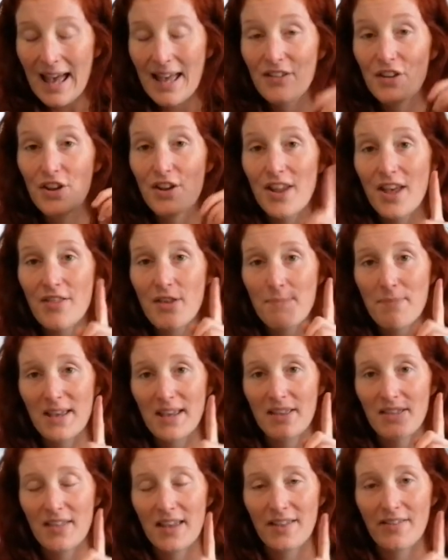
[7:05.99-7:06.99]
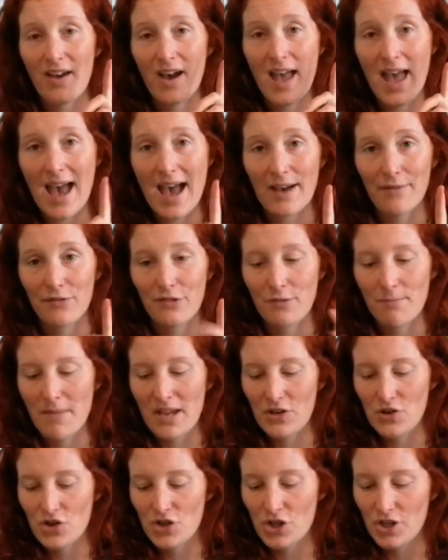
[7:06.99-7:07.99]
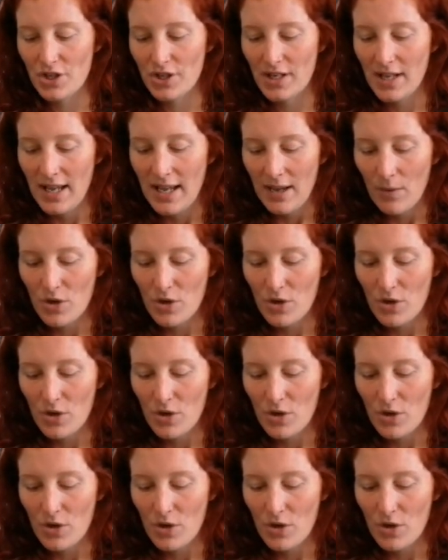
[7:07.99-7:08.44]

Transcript: And another big thing that I have to mention,